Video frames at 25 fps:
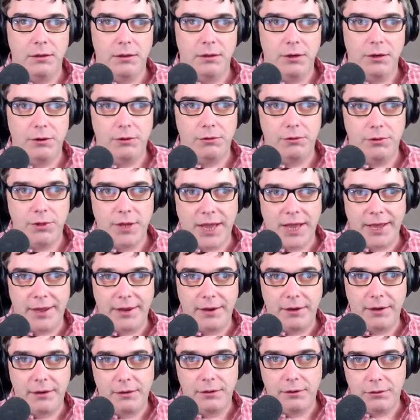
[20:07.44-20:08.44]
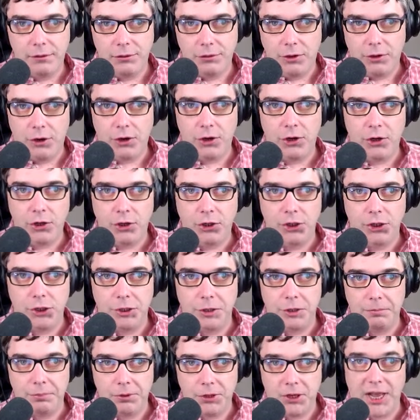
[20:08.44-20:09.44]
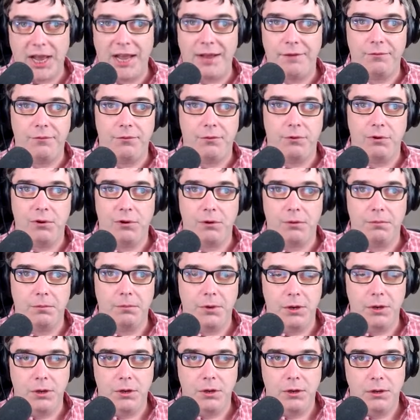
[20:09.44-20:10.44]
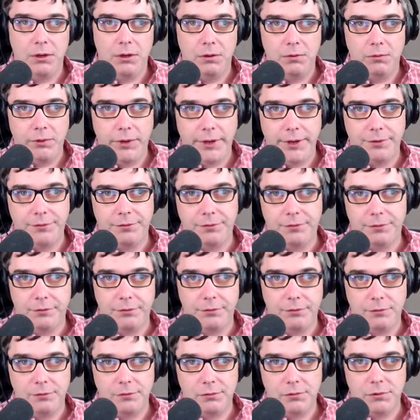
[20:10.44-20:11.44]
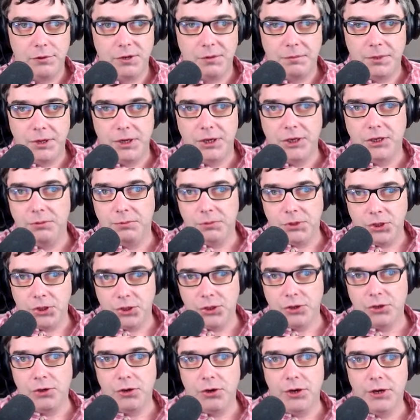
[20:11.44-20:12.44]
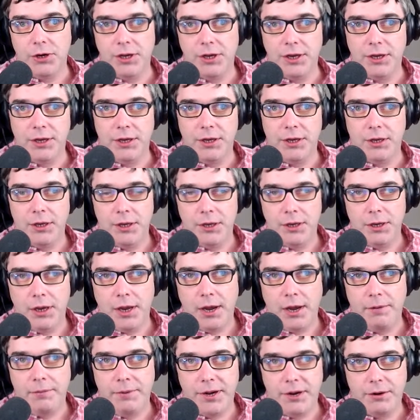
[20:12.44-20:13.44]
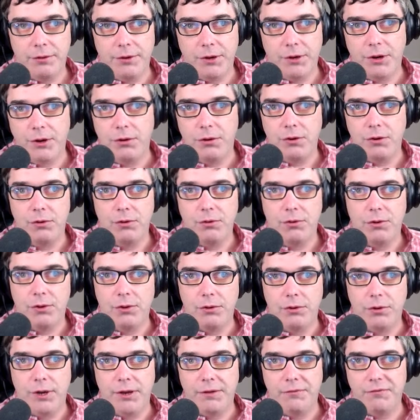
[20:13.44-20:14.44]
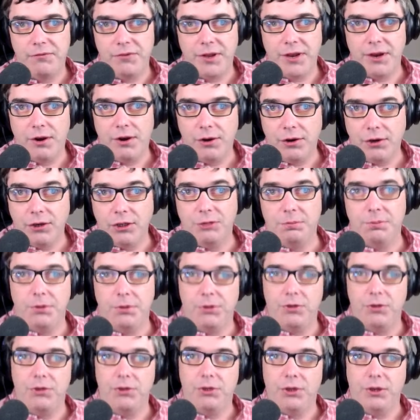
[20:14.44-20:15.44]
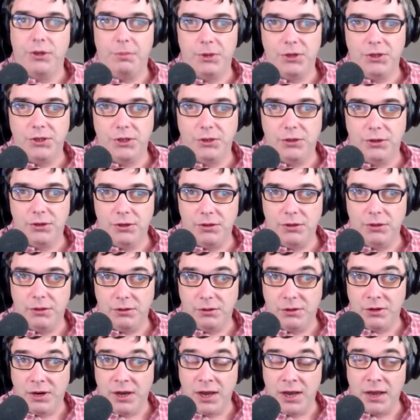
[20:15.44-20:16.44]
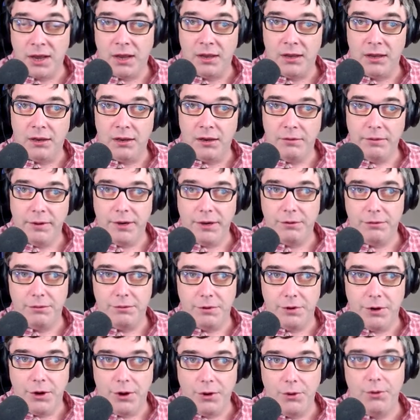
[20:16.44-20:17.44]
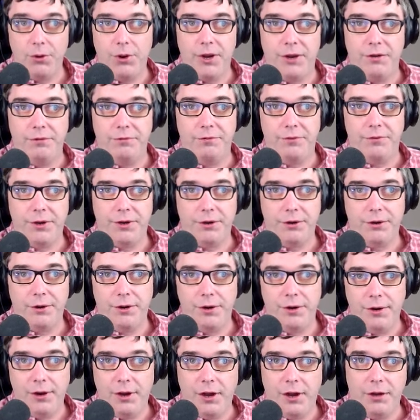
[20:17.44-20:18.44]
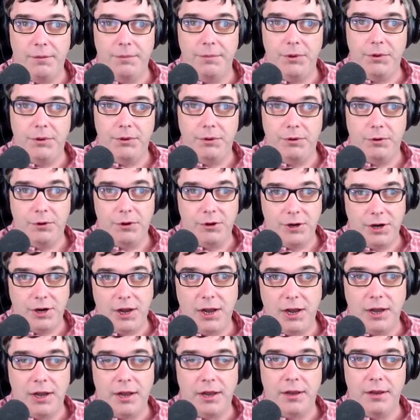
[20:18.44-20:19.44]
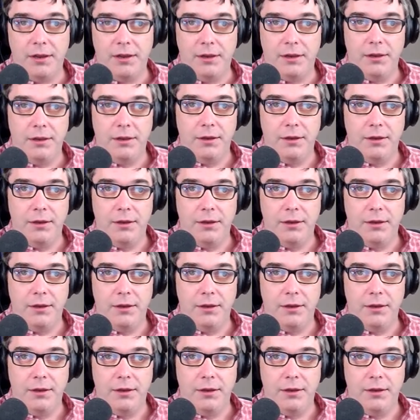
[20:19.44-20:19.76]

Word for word: you know, that large platform with somebody's maturity, and we don't know if they are spiritually mature or not. We don't know if they're humble or not.